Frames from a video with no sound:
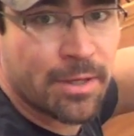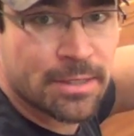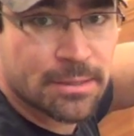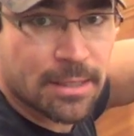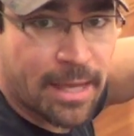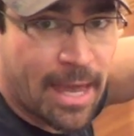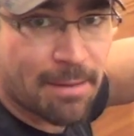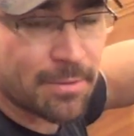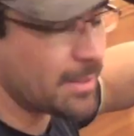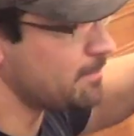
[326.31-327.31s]
peninsula
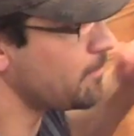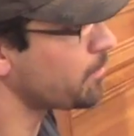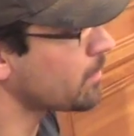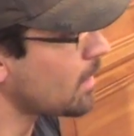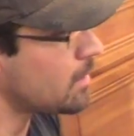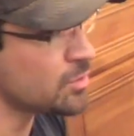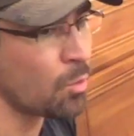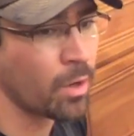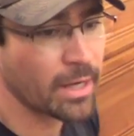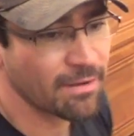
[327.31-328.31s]
cabinet.
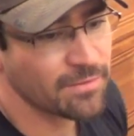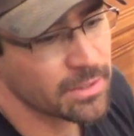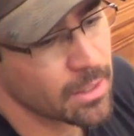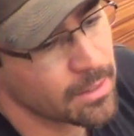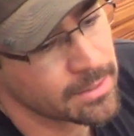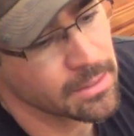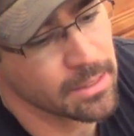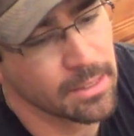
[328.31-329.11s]
So what I've done